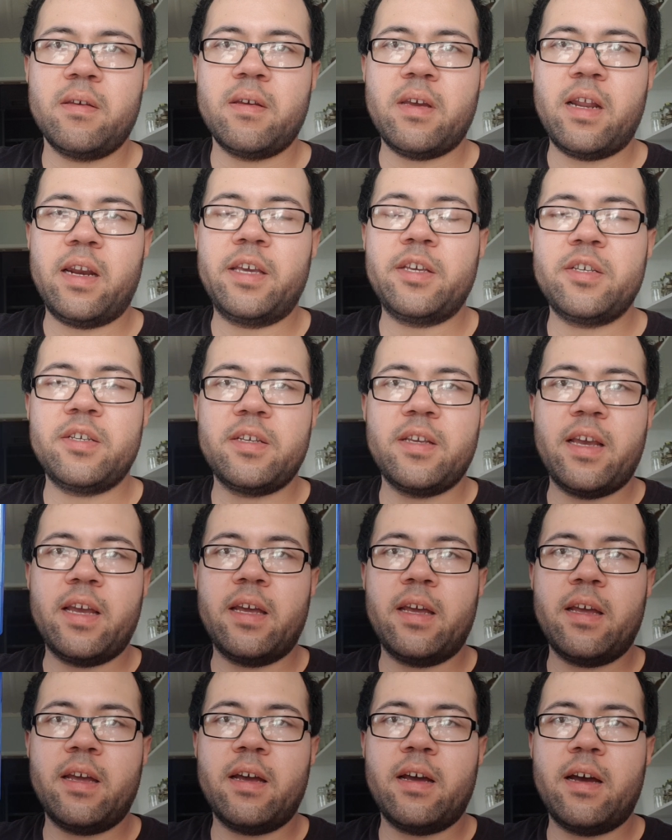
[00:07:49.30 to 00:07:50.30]
at least
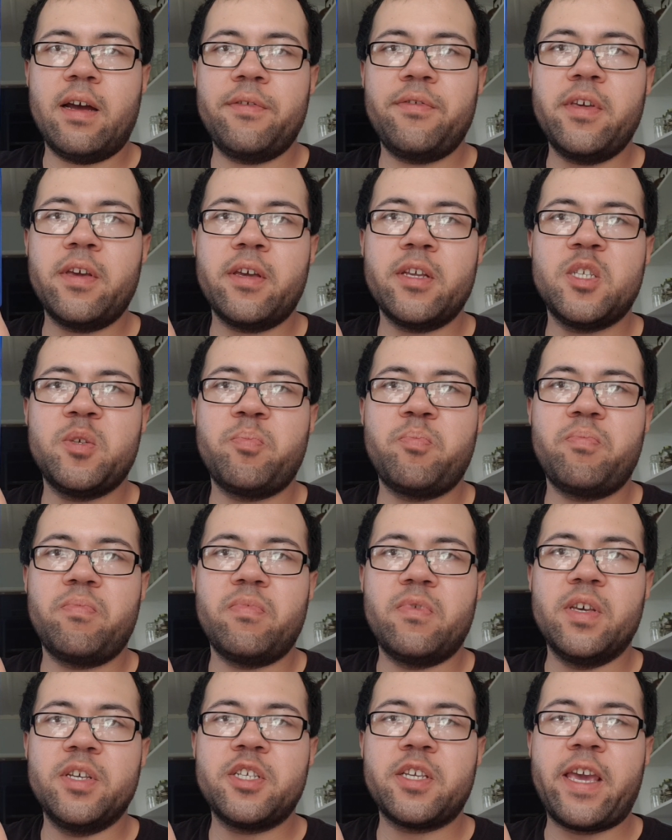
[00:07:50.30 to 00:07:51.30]
I think
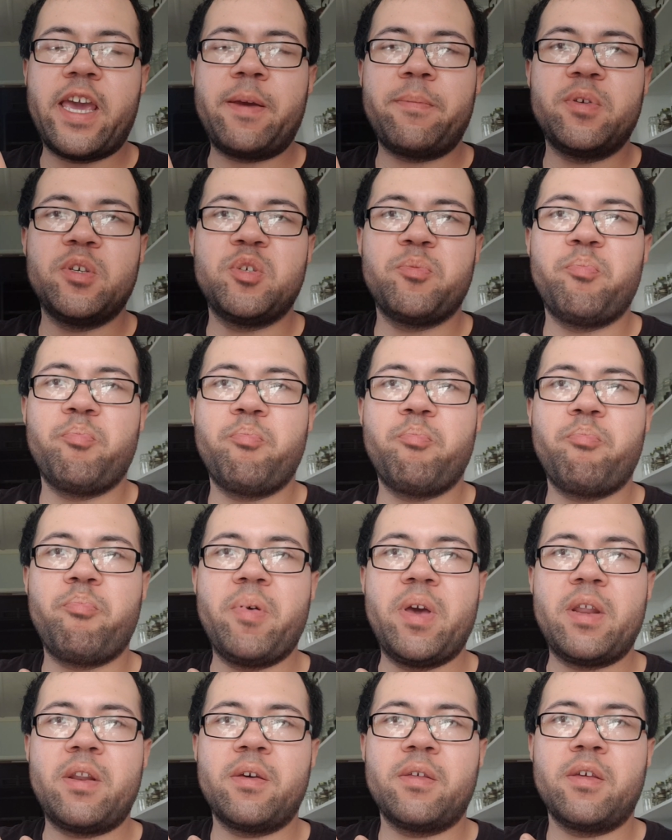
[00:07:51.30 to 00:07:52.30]
this game is
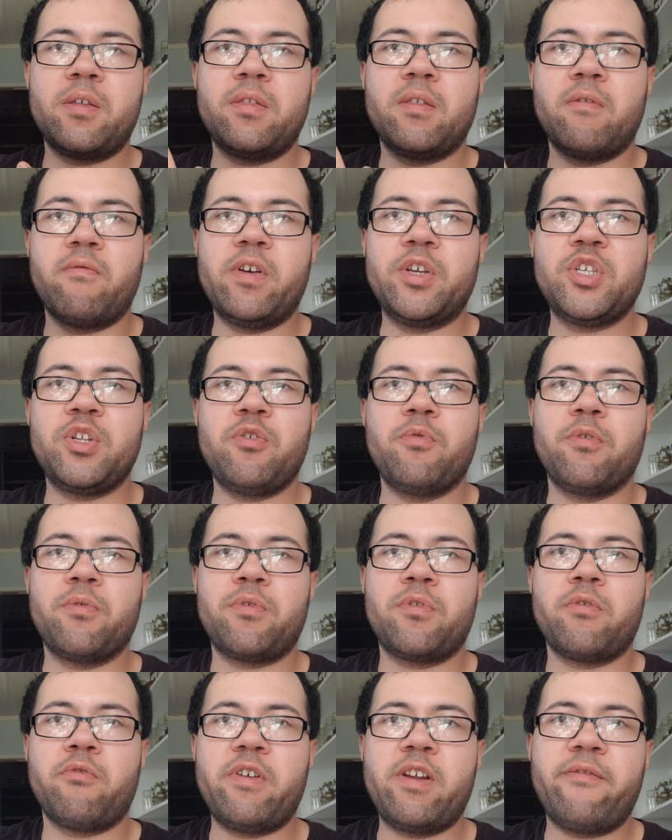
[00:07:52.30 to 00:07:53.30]
better than the Resident Evil
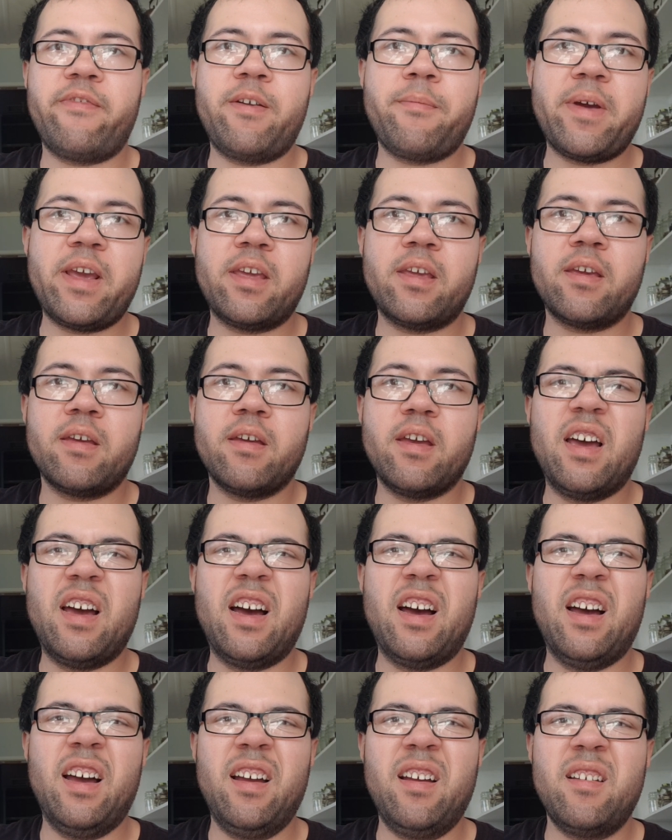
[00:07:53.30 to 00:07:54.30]
3 remake.
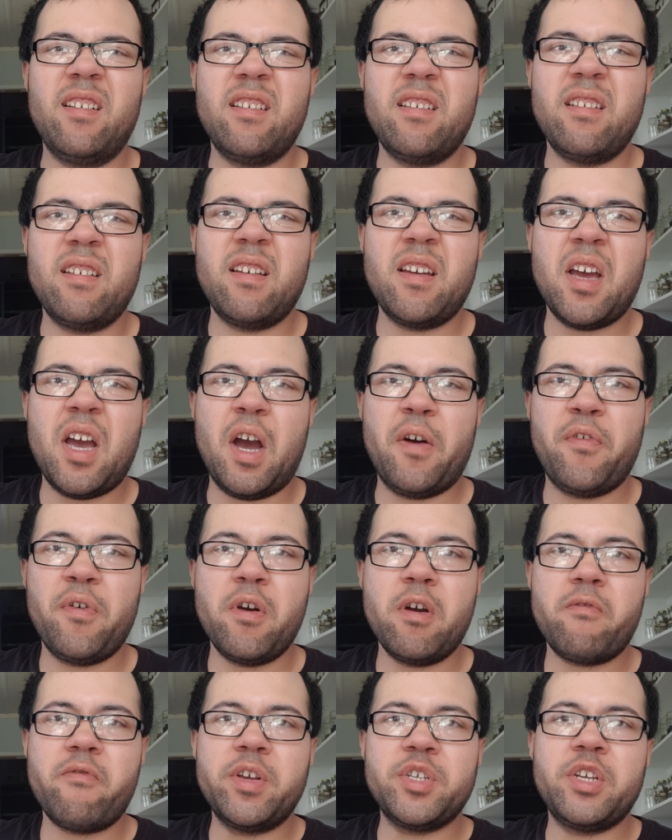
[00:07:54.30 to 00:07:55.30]
I've
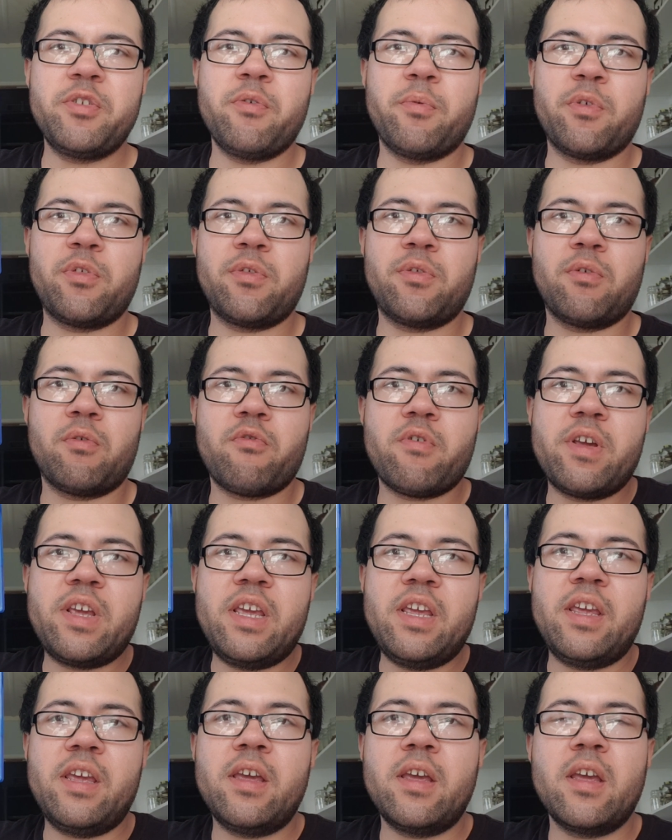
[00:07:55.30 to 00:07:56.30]
heard Resident Evil
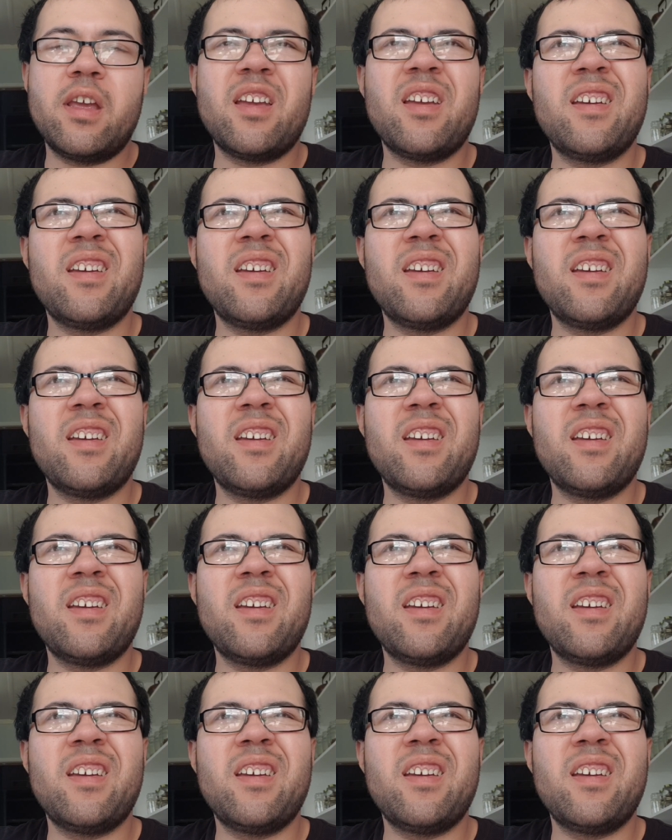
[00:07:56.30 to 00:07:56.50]
3